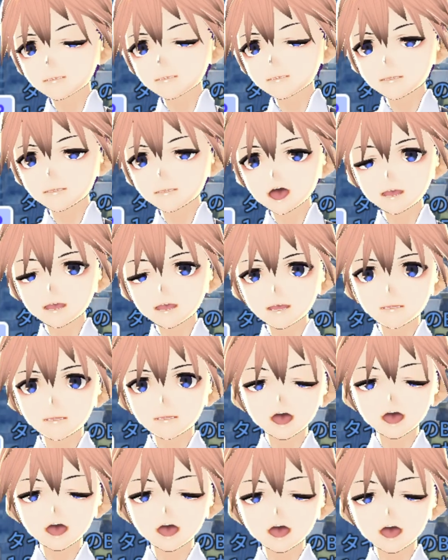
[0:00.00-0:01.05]
mapping
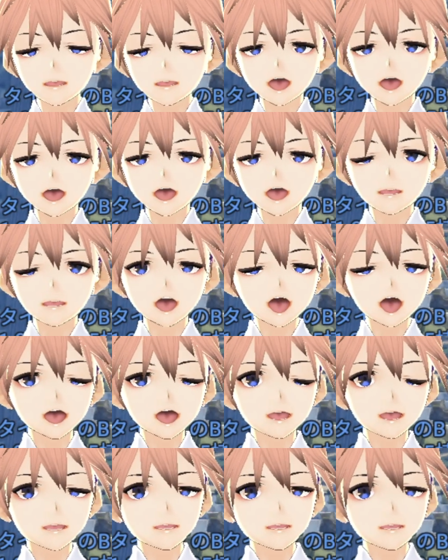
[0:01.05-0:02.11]
area
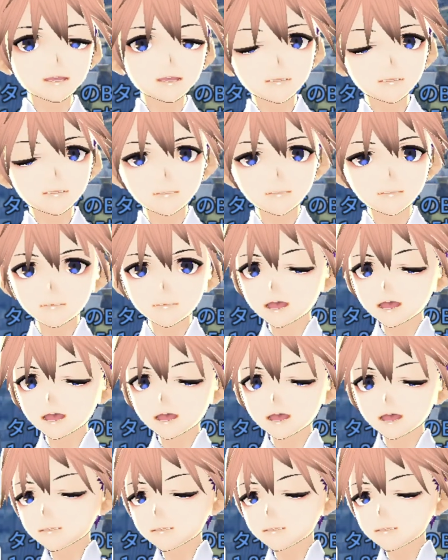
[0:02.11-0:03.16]
which shows
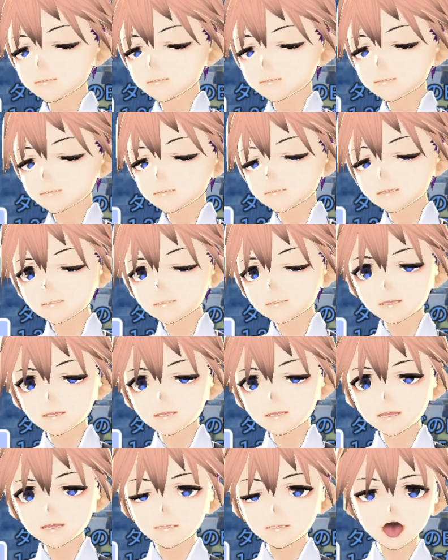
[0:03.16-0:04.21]
beautiful space
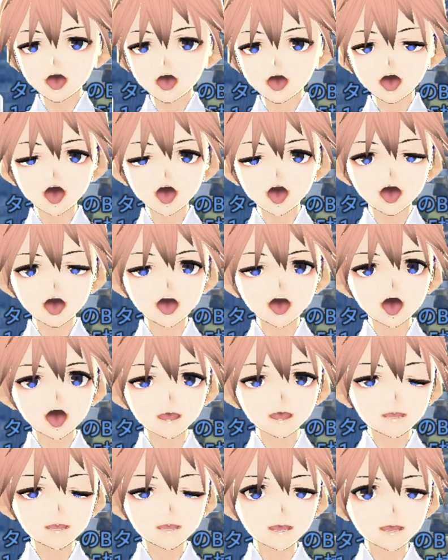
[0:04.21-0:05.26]
images
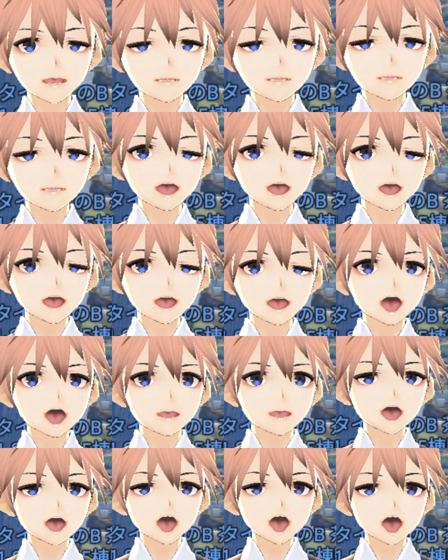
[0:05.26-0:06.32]
and
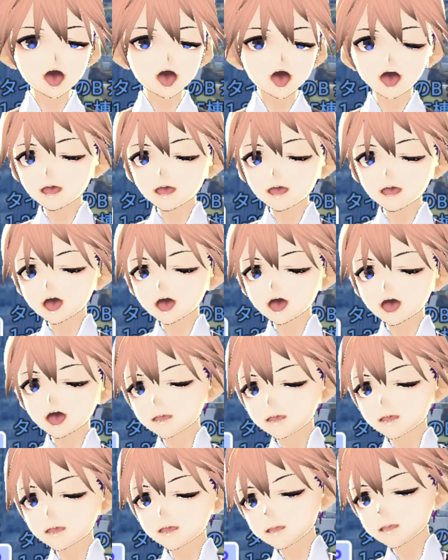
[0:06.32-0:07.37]
interactive
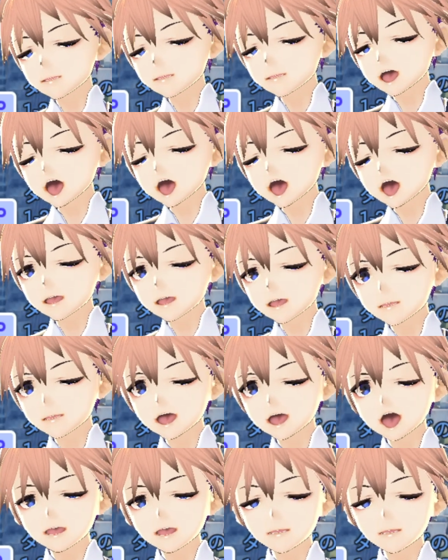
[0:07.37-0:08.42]
displays which also
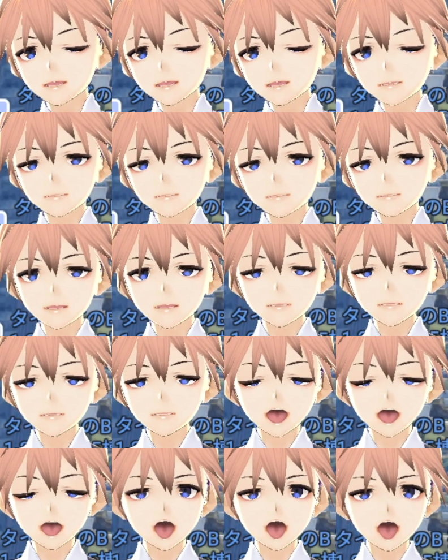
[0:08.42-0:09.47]
visitors to
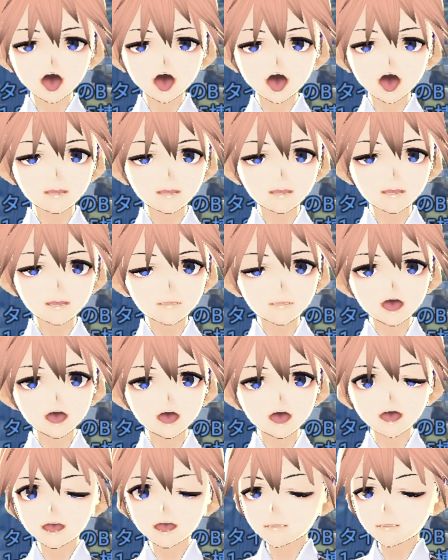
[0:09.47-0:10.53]
learn about
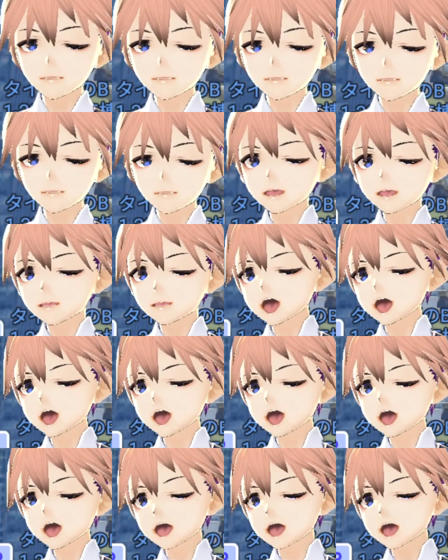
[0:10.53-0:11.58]

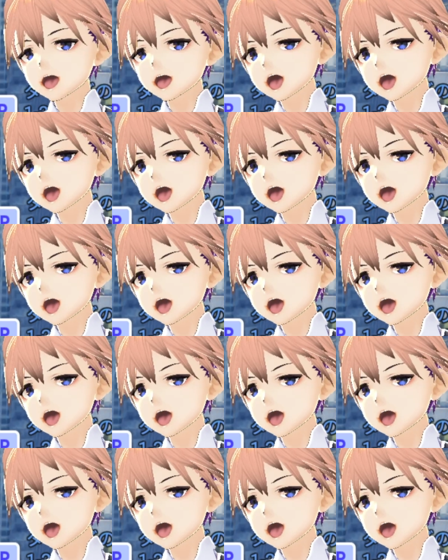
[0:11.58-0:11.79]
Earth